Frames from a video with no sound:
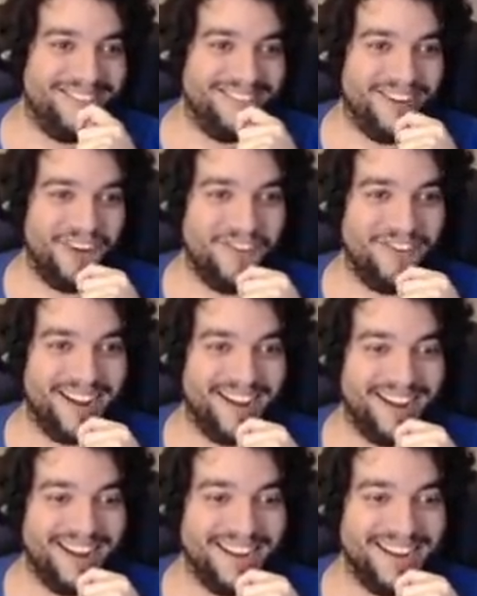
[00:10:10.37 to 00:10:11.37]

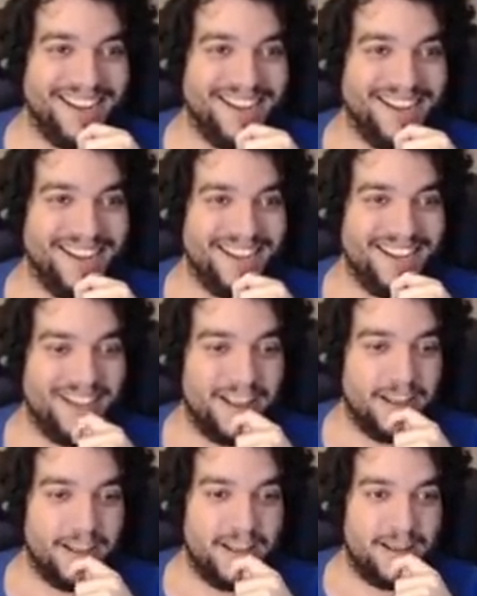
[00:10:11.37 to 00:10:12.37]

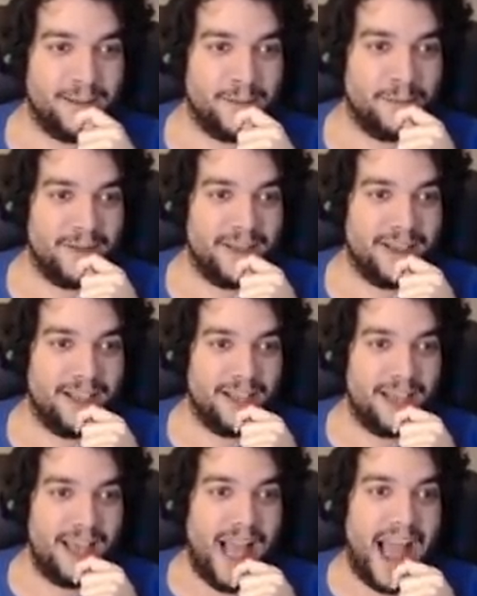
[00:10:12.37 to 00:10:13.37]

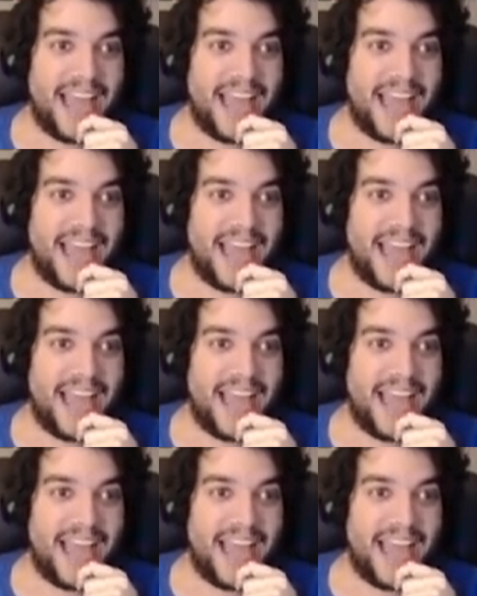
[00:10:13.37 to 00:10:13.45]
This person isn't speaking.